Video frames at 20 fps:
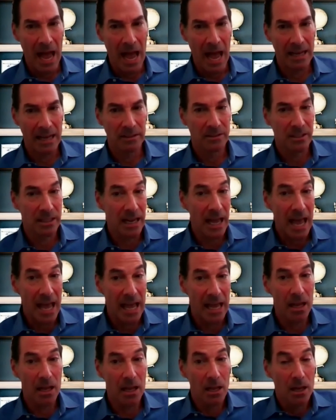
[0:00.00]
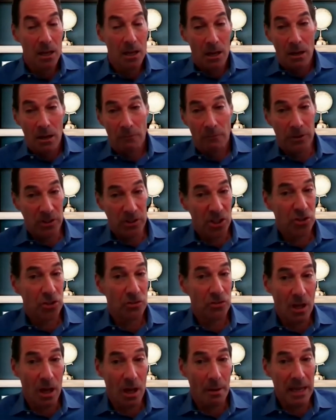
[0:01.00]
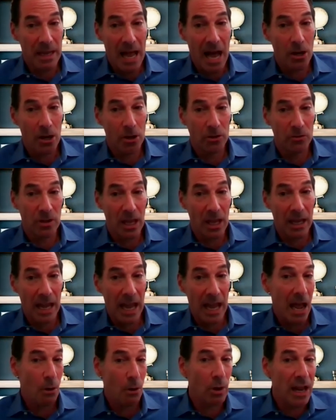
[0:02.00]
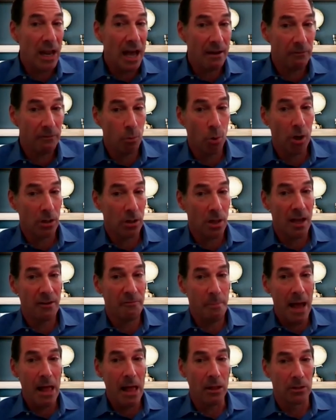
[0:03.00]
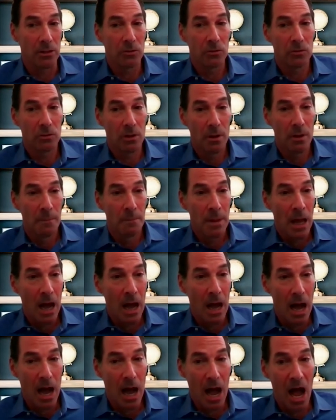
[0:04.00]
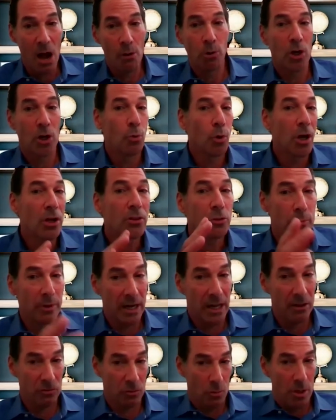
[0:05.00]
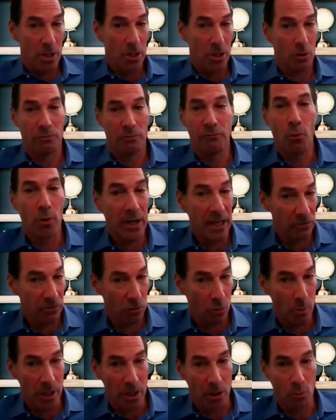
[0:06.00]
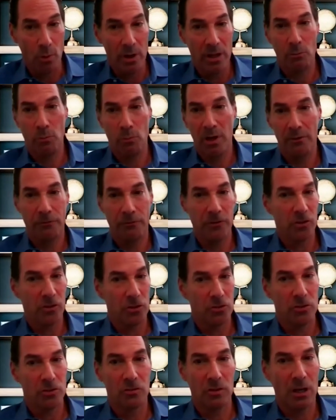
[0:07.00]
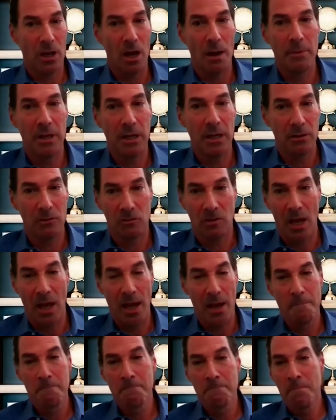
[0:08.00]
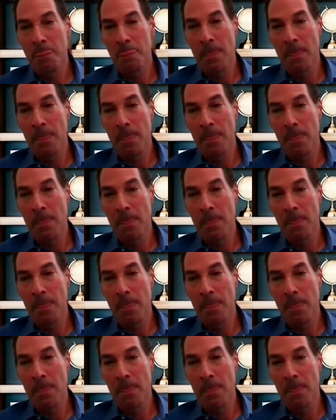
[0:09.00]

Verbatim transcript: And today, physicians coming out are saying, hey, I want to have a work life balance. Uh, I want to work three days a week or four days a week. We, we have physicians that come in and say,